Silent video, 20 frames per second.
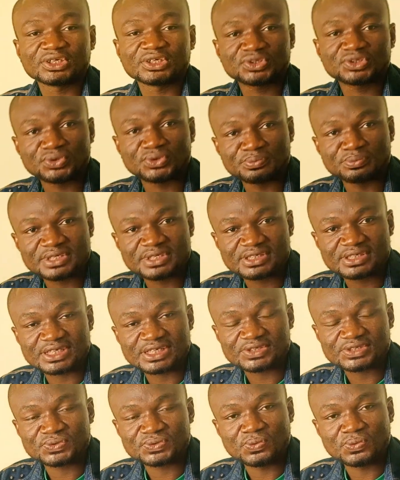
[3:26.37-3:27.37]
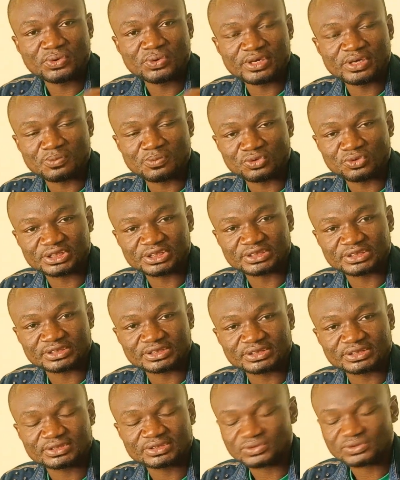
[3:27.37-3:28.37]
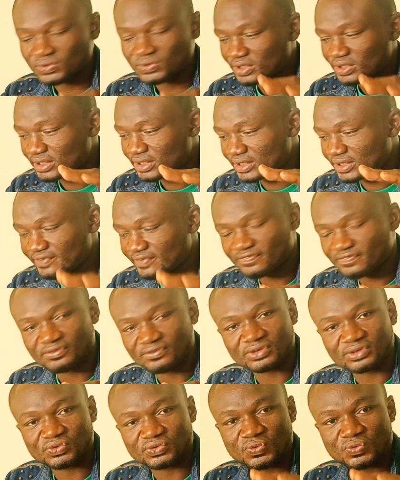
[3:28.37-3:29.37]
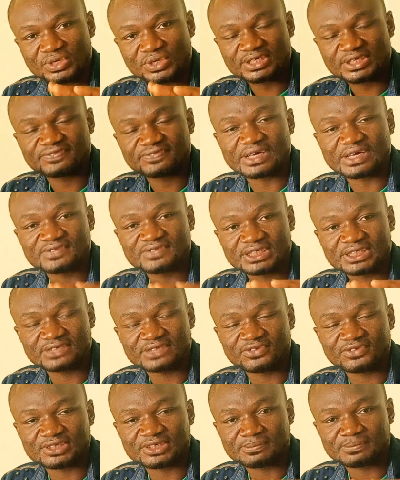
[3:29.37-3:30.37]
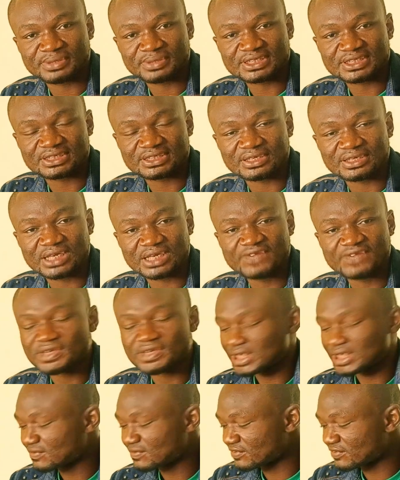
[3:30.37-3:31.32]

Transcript: So business, no emotions. If you are to collect 5 cedis from the person, if they